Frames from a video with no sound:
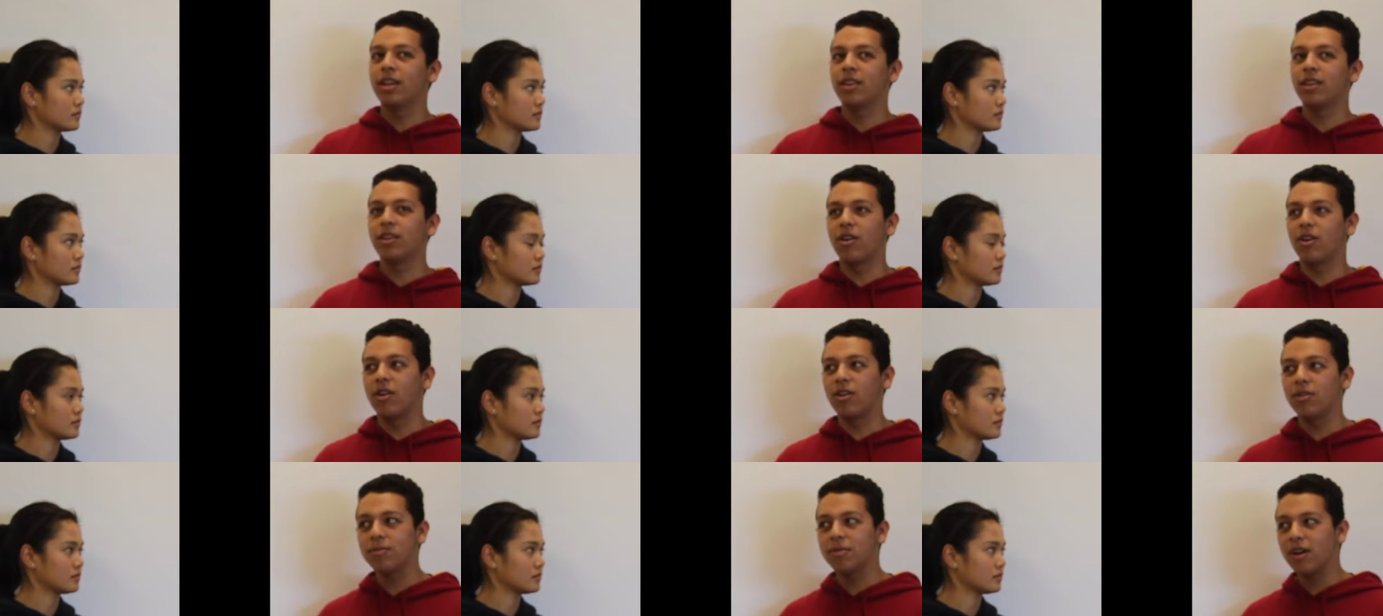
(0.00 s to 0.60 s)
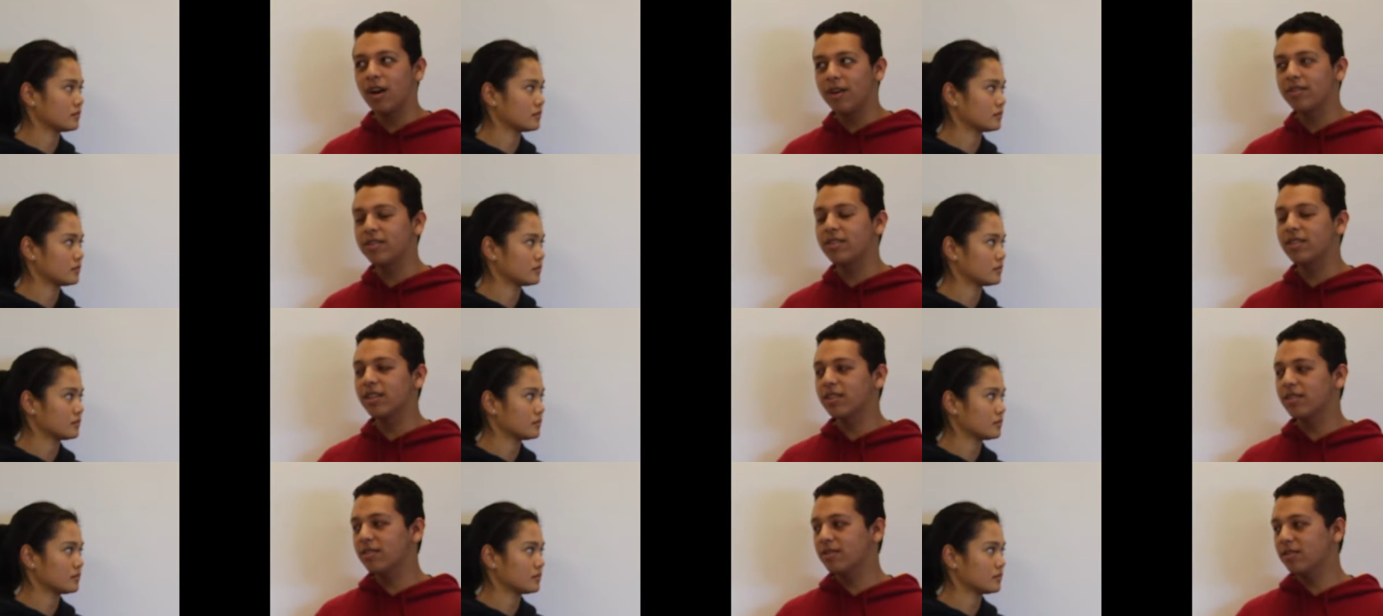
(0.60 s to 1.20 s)
Speaker 1: there are
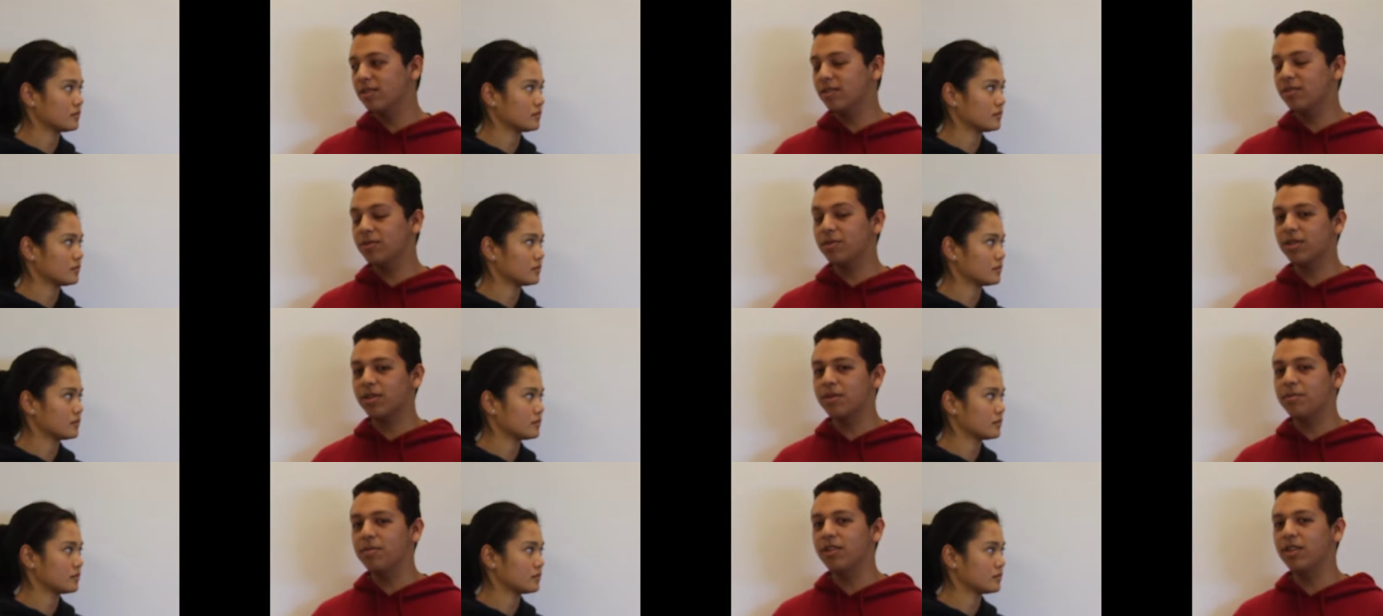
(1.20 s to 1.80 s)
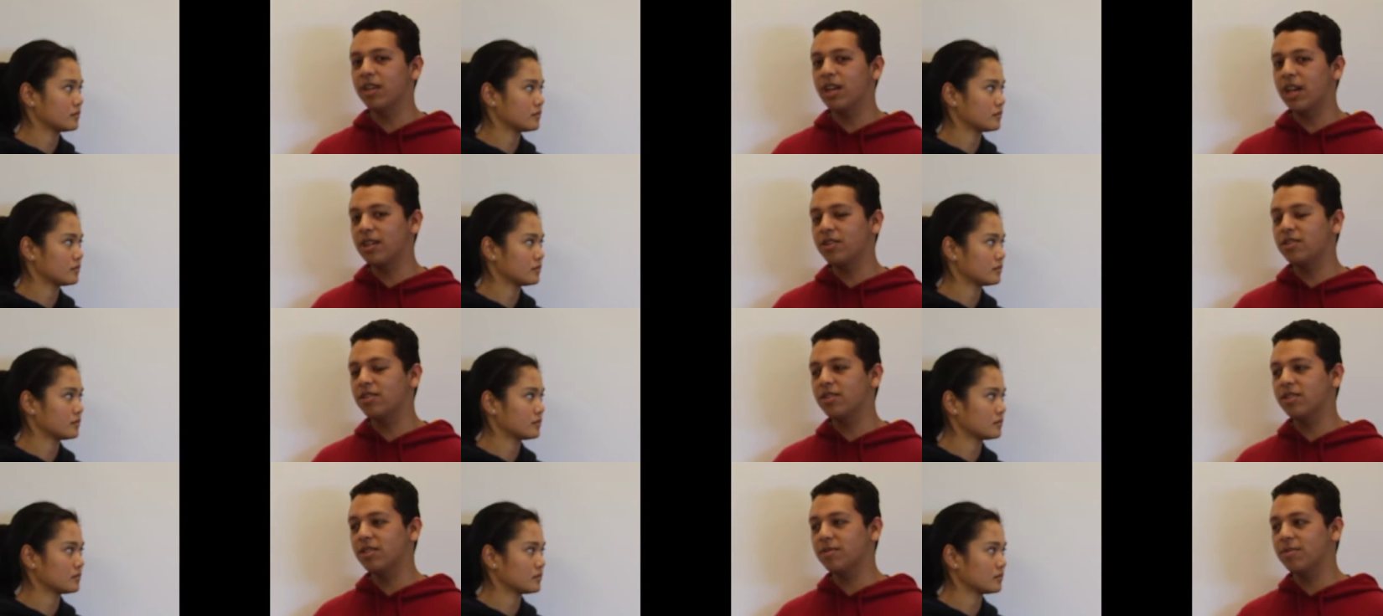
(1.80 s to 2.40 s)
privacy concerns with
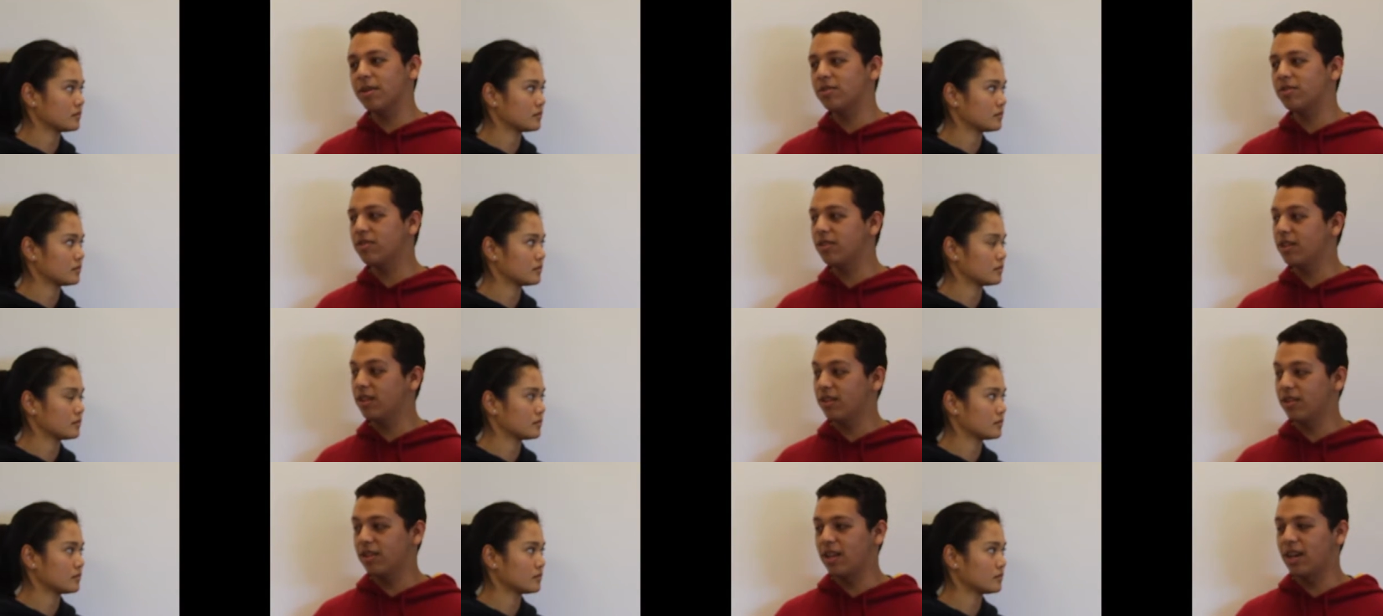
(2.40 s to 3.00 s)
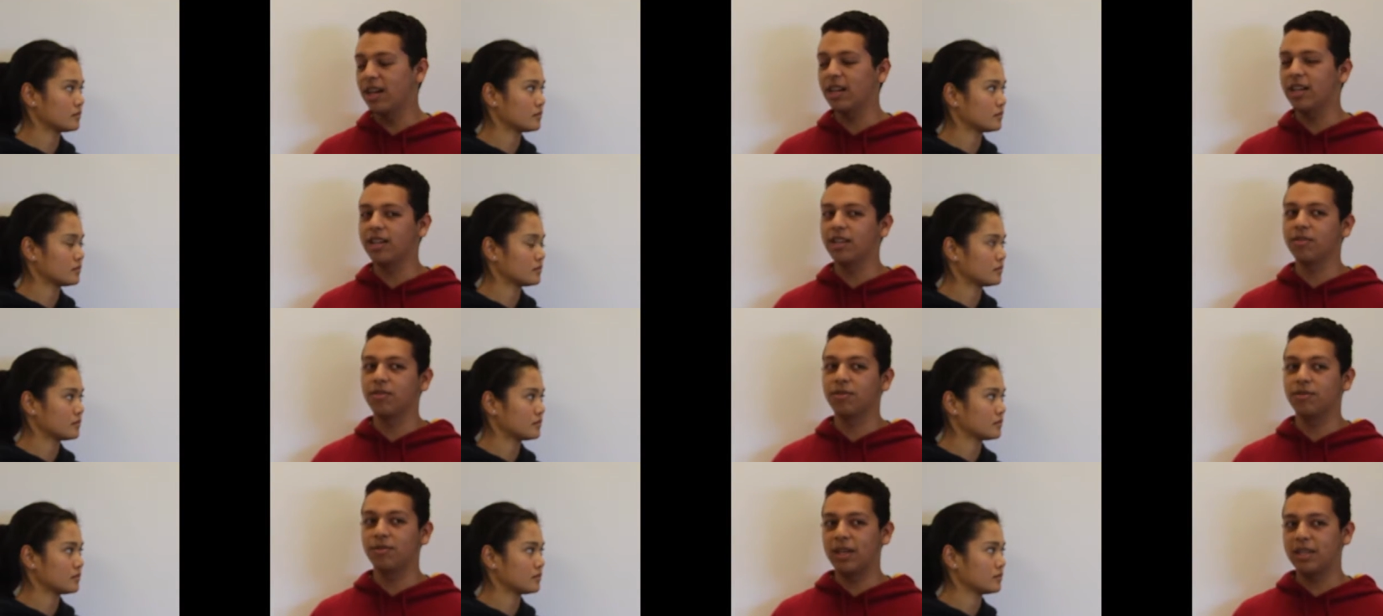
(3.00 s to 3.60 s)
communication, especially online and
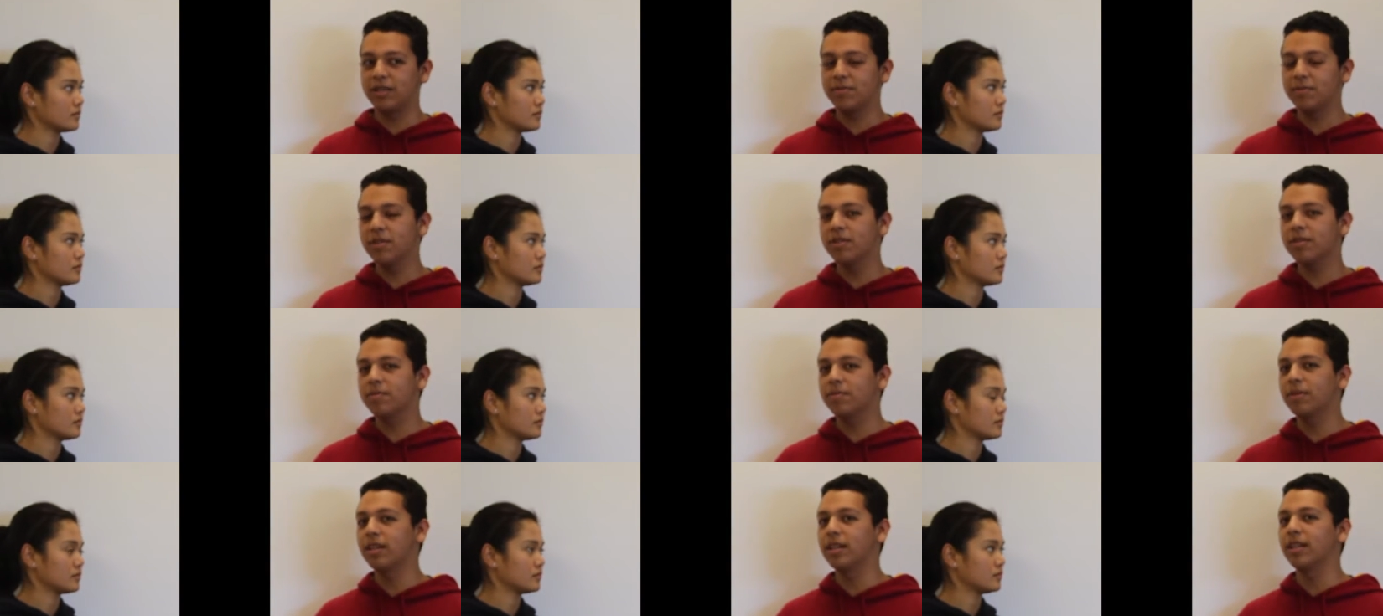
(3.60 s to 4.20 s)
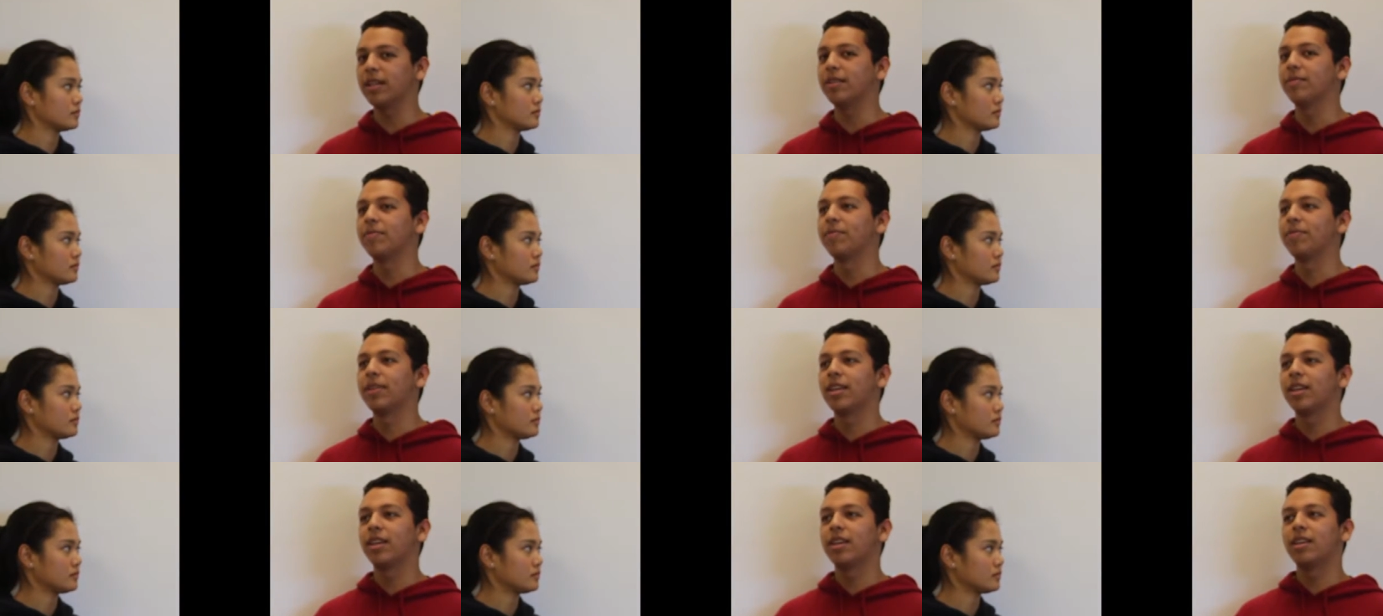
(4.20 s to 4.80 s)
through Facebook, but
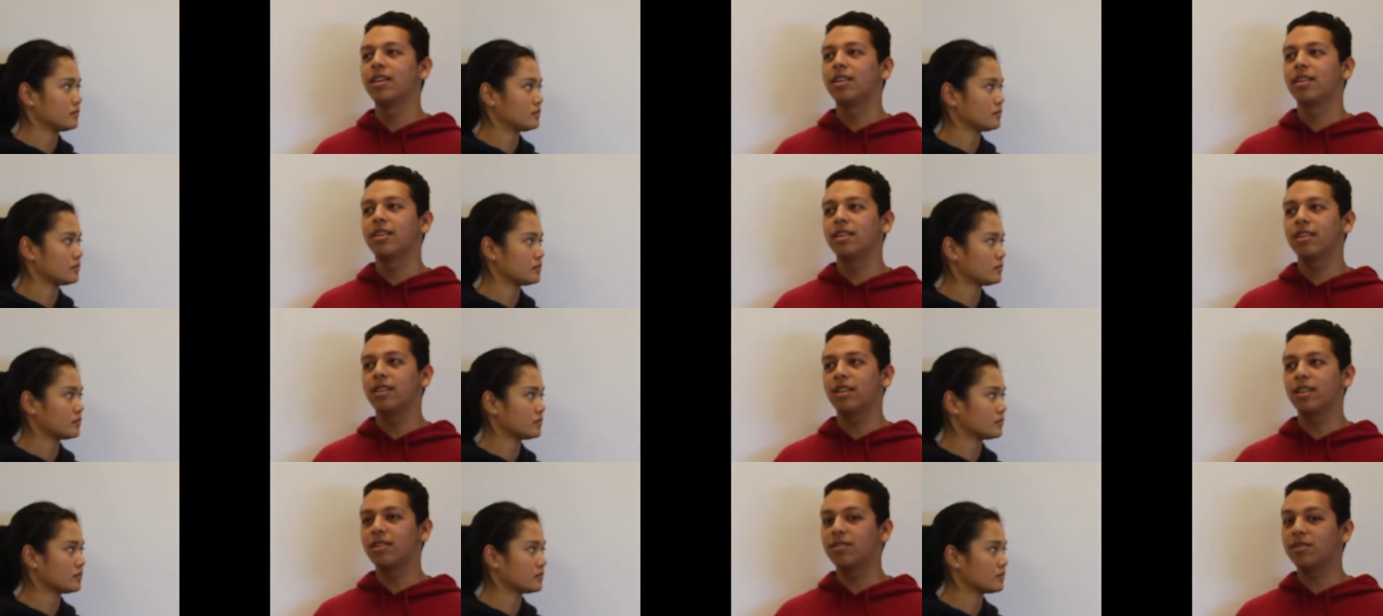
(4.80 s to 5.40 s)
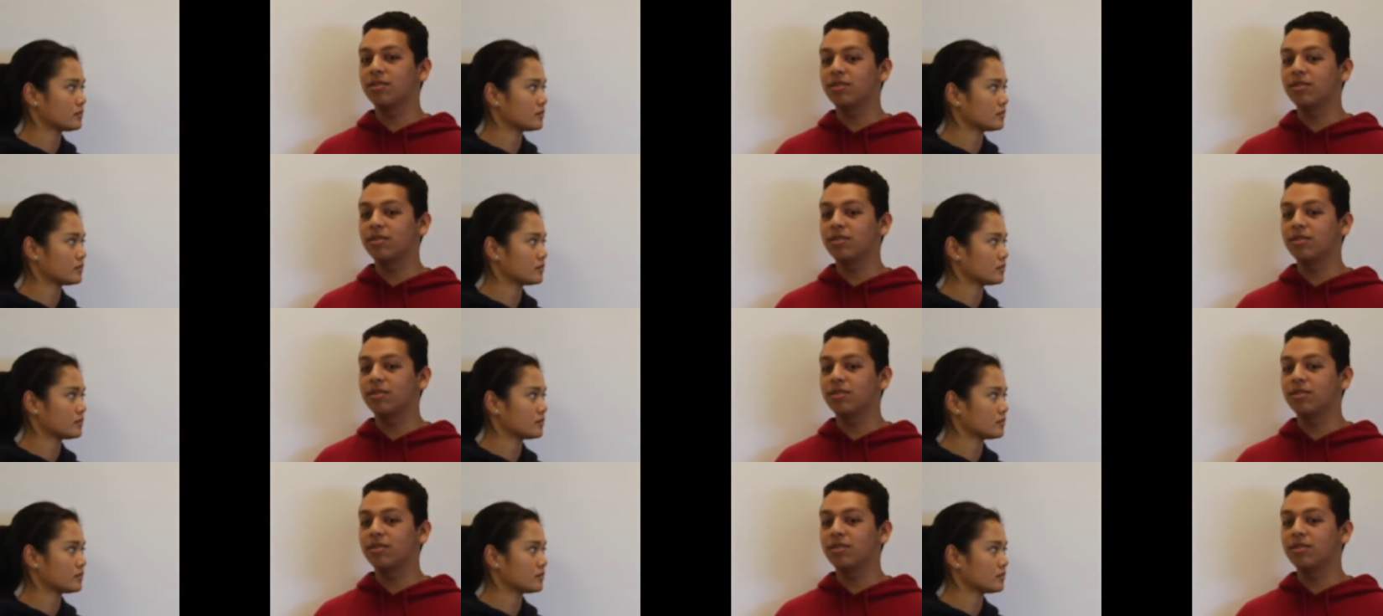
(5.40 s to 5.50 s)
it's